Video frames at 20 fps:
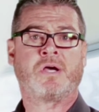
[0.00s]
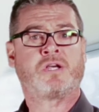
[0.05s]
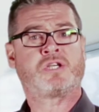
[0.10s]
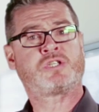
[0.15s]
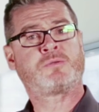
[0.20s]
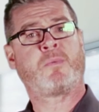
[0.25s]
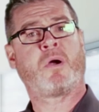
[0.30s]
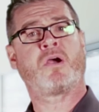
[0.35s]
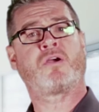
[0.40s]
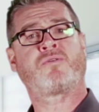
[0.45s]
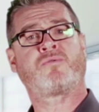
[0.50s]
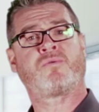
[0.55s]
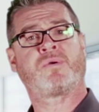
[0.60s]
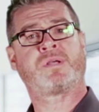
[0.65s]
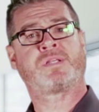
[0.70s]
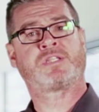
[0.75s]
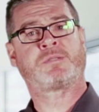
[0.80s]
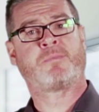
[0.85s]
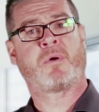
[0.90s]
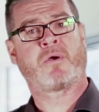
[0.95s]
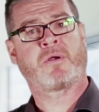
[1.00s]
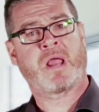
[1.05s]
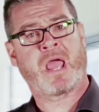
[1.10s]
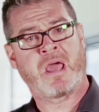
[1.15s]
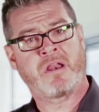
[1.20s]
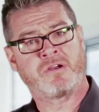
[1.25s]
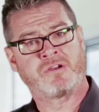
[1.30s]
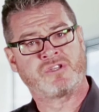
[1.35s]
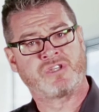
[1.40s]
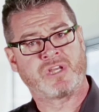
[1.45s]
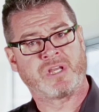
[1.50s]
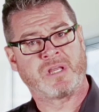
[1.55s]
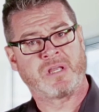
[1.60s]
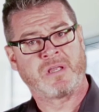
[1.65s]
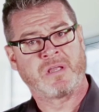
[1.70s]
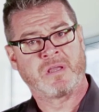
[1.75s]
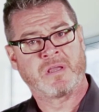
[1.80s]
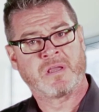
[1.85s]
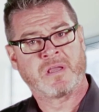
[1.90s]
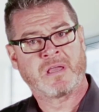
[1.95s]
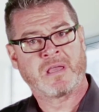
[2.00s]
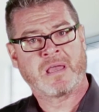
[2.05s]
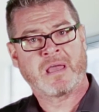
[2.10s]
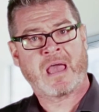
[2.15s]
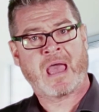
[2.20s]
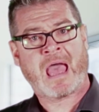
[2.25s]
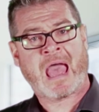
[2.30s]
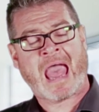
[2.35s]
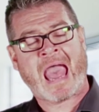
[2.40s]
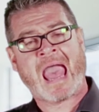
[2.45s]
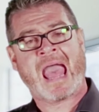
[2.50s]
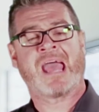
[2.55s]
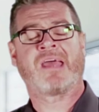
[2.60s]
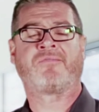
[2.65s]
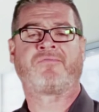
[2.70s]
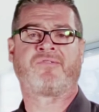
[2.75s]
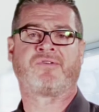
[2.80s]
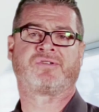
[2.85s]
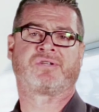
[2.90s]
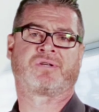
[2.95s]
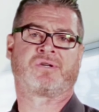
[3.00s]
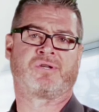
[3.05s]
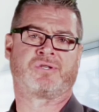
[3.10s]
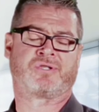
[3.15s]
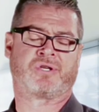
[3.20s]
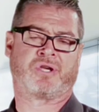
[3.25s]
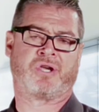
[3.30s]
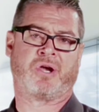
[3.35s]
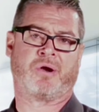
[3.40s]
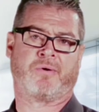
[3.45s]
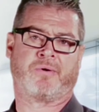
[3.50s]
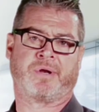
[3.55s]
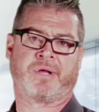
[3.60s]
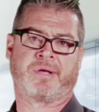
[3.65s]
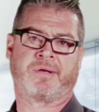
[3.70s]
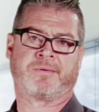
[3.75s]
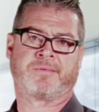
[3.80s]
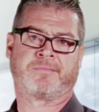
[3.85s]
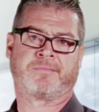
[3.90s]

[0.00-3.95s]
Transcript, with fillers: smart grid, smart energy, and physical security.